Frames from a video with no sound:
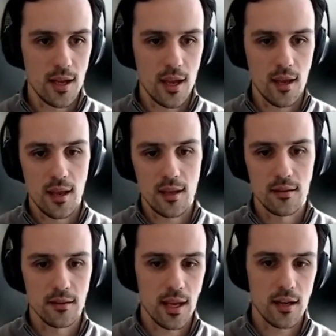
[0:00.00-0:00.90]
uh,
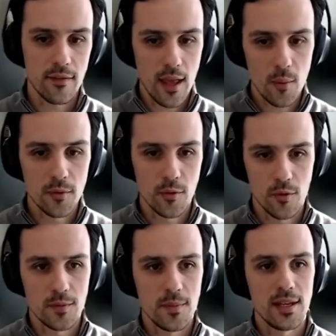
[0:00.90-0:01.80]
and kind of help
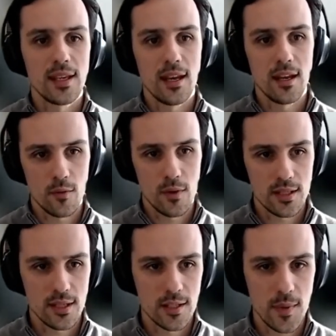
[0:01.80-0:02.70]
towards mitigating
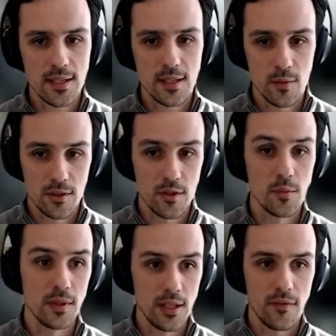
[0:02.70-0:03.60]
risk in space. And we do
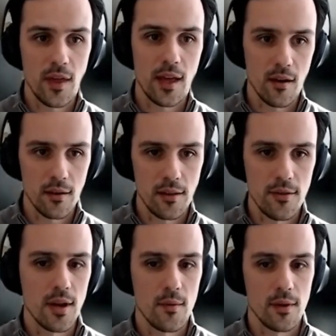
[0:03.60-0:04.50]
believe that our
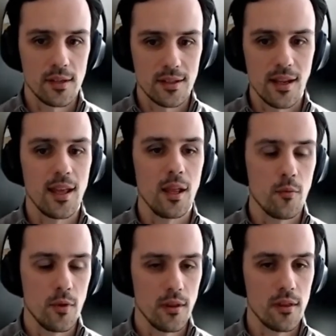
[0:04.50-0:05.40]
Ether network is going to
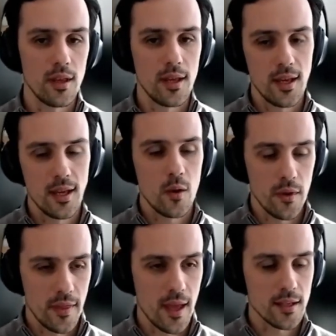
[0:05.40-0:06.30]
help with
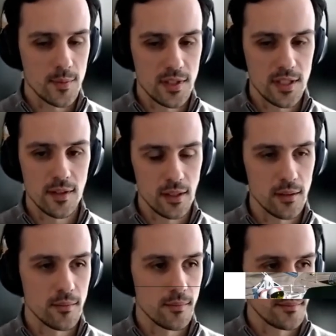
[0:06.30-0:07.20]
with that
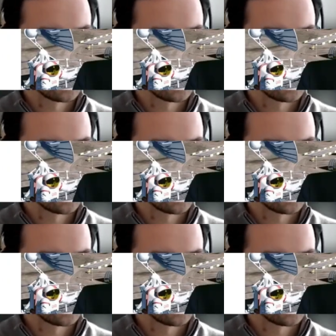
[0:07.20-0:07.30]
specifically.